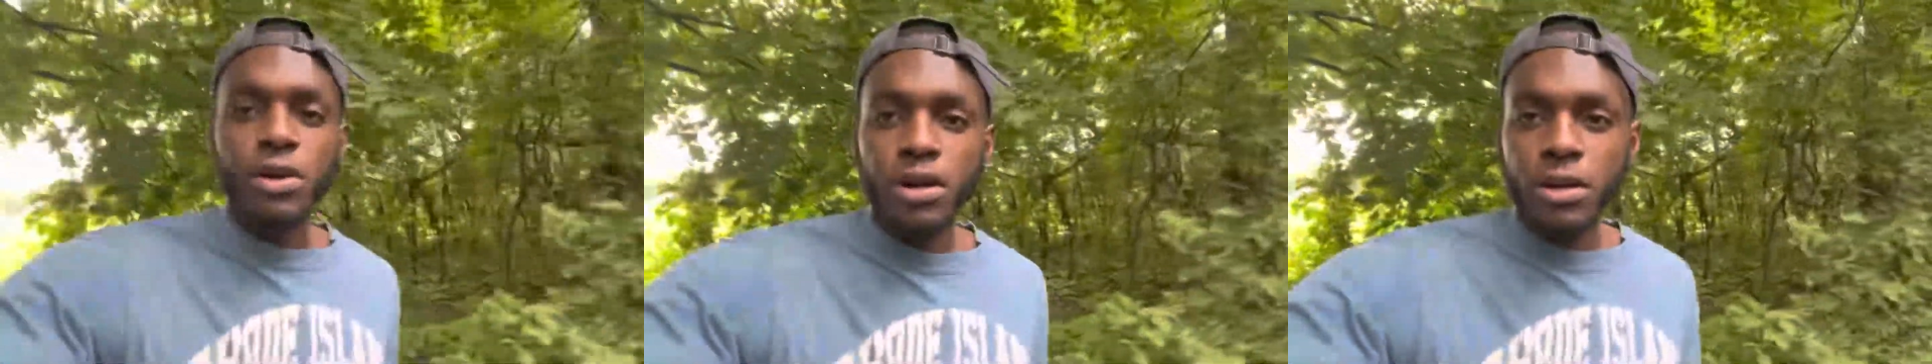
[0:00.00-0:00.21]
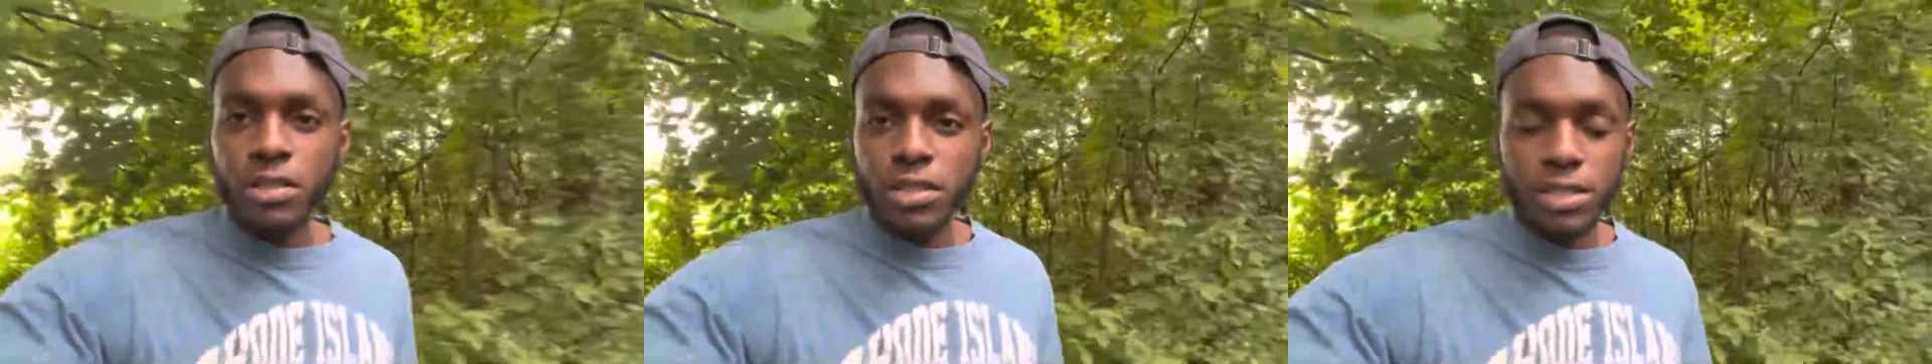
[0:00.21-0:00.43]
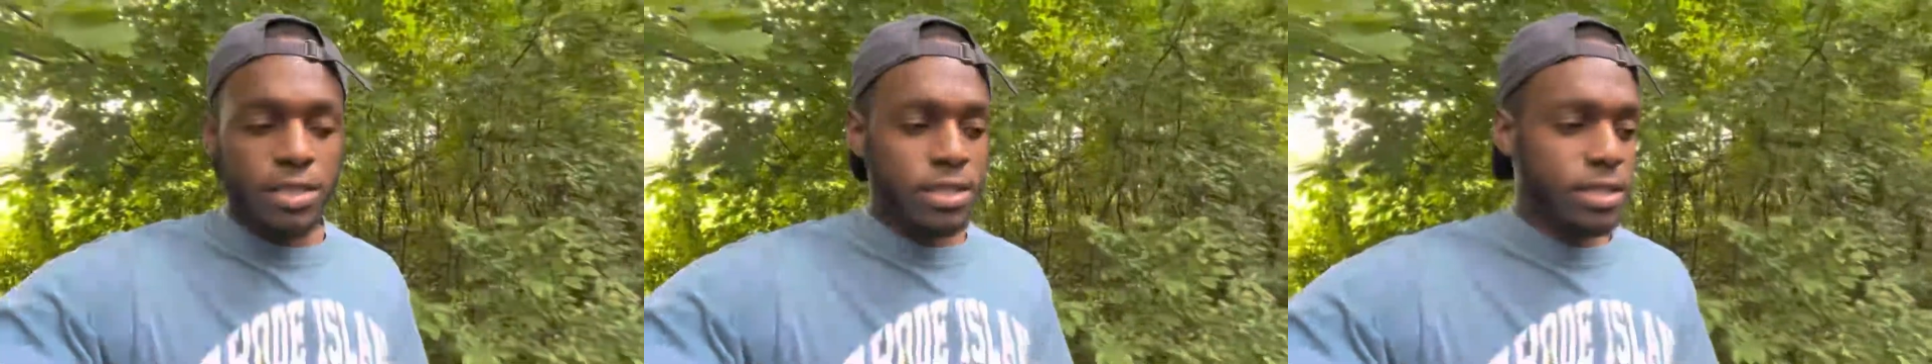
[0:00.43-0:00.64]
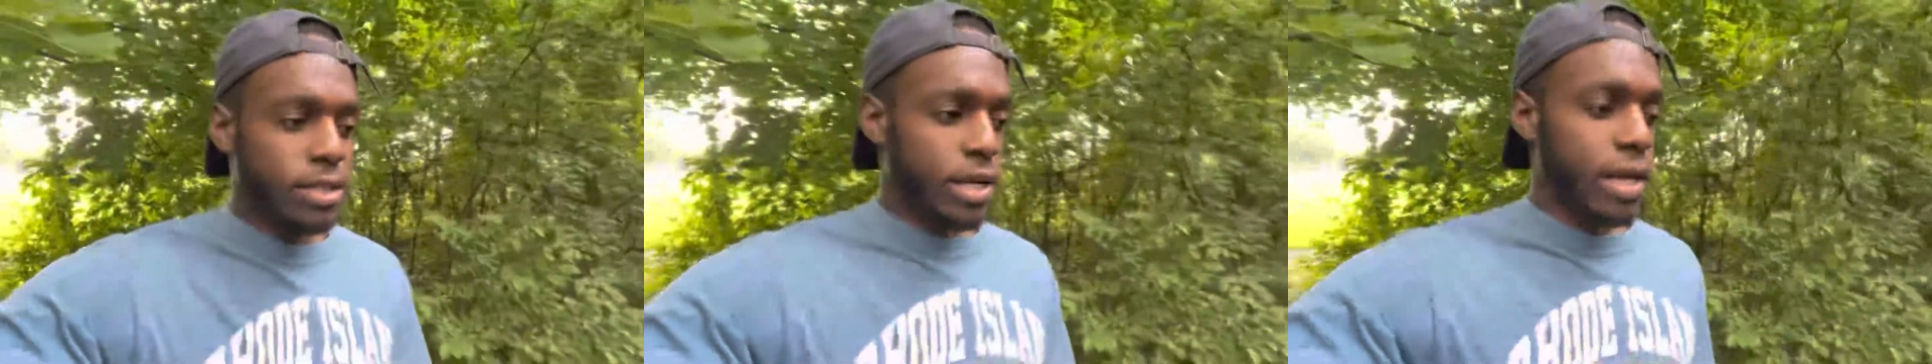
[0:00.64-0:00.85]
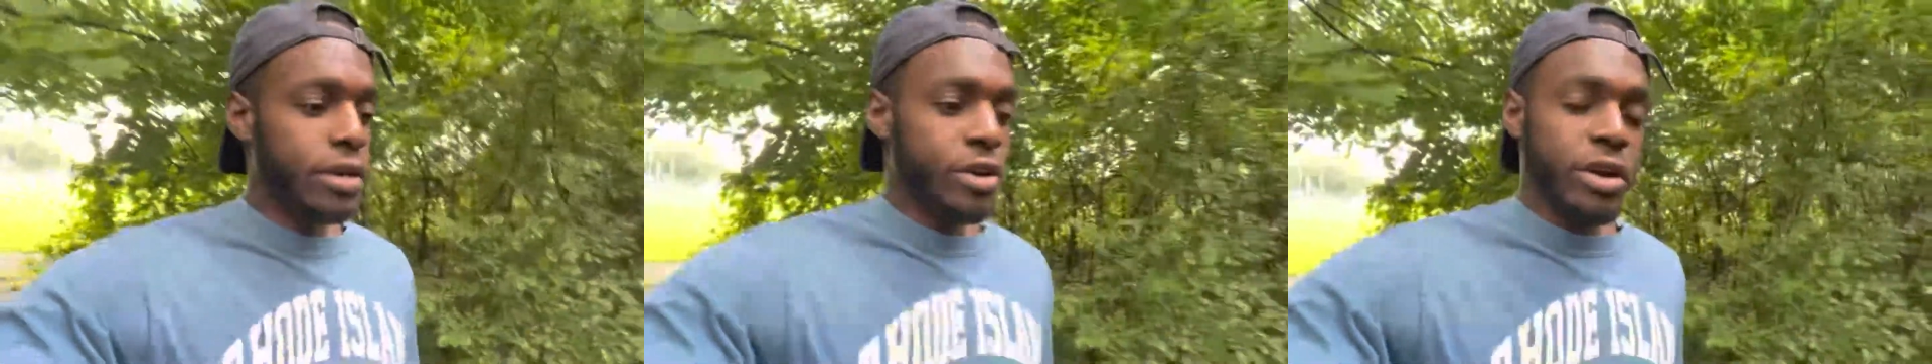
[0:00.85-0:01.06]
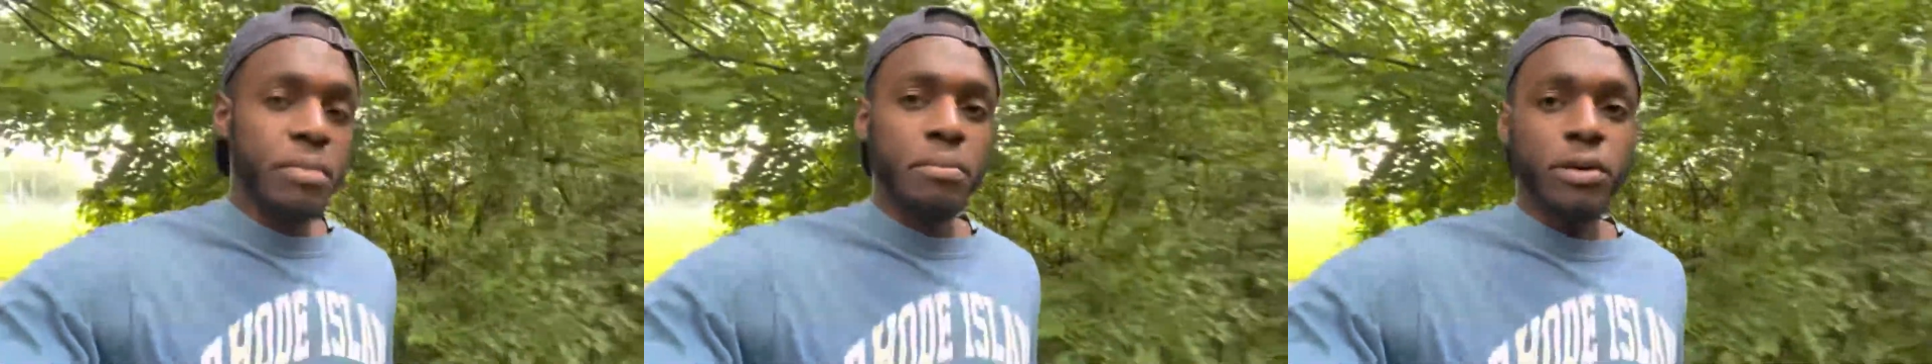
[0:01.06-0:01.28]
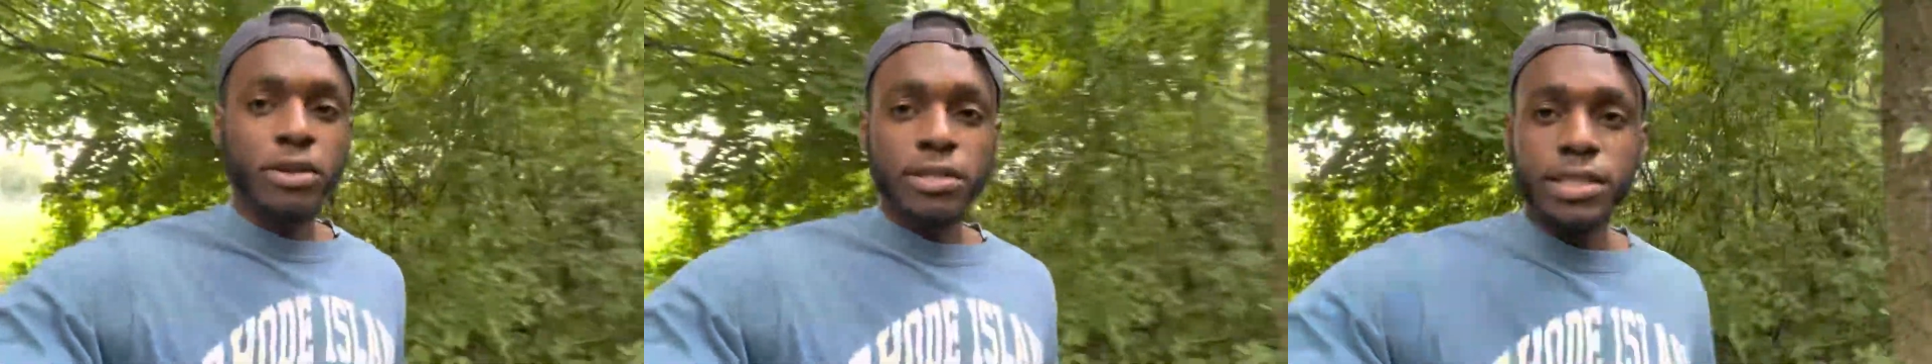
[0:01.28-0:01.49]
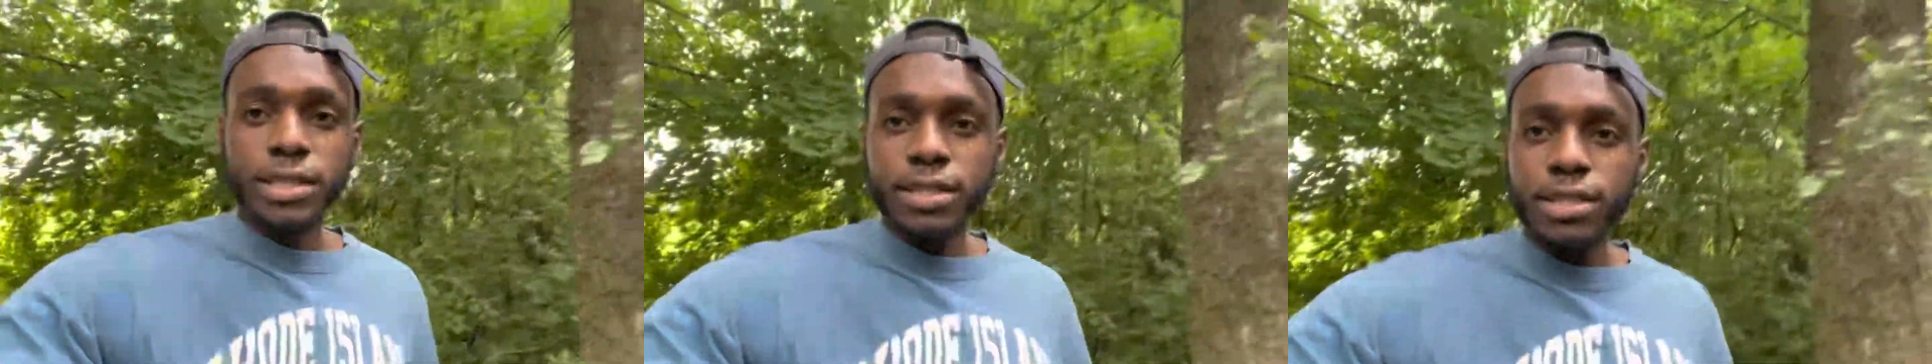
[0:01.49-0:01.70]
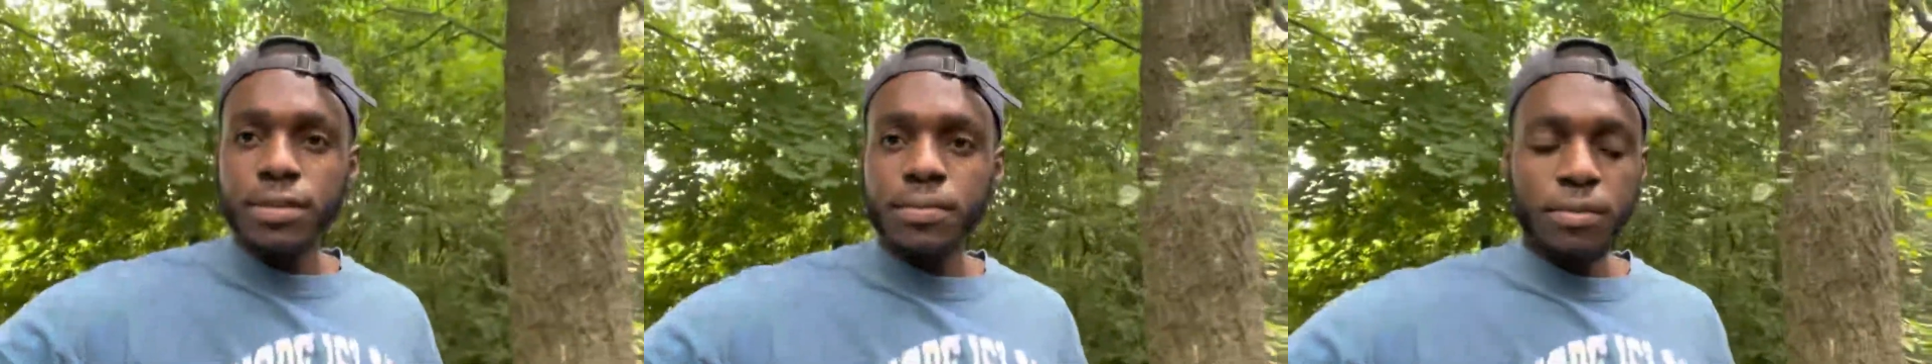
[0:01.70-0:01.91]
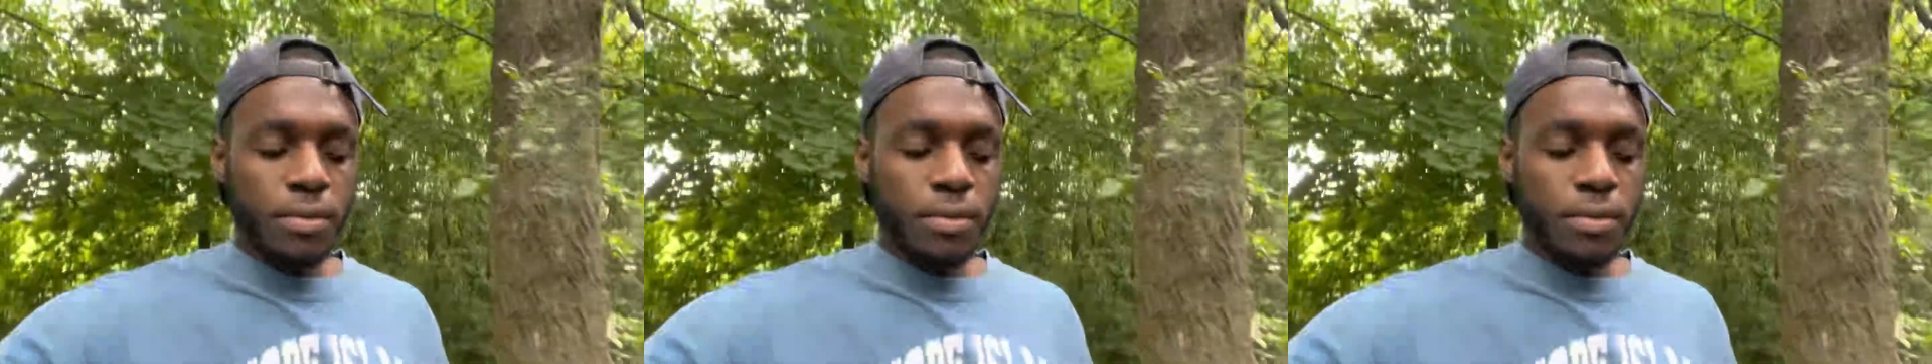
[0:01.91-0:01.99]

urges and your impulses,